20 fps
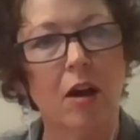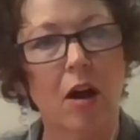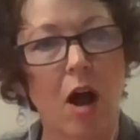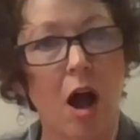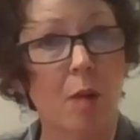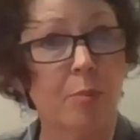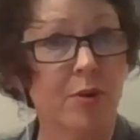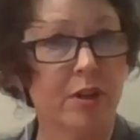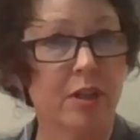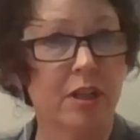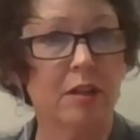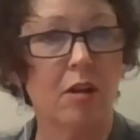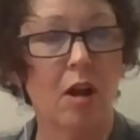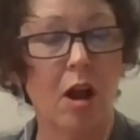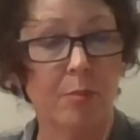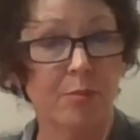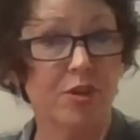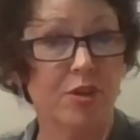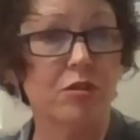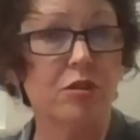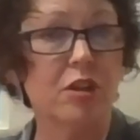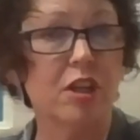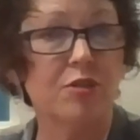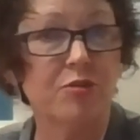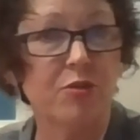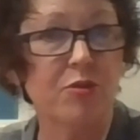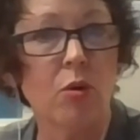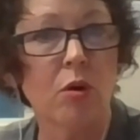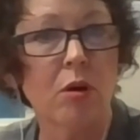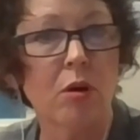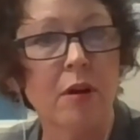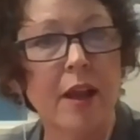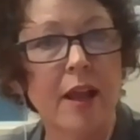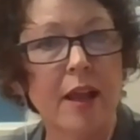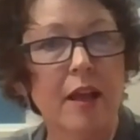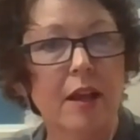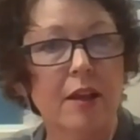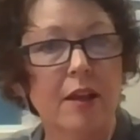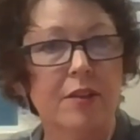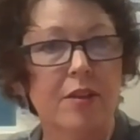opportunity for
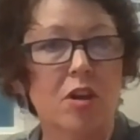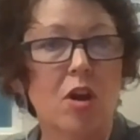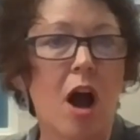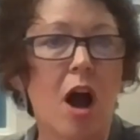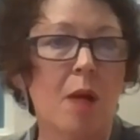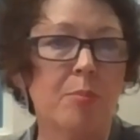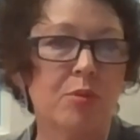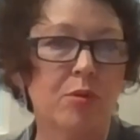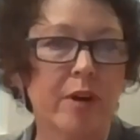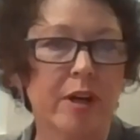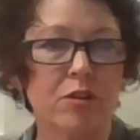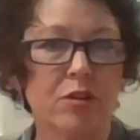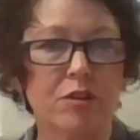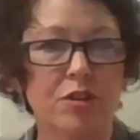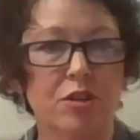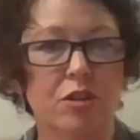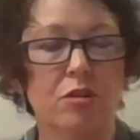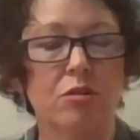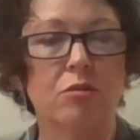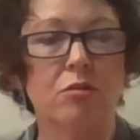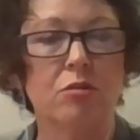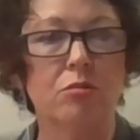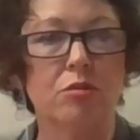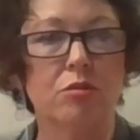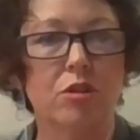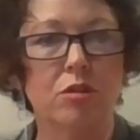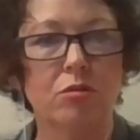the operators to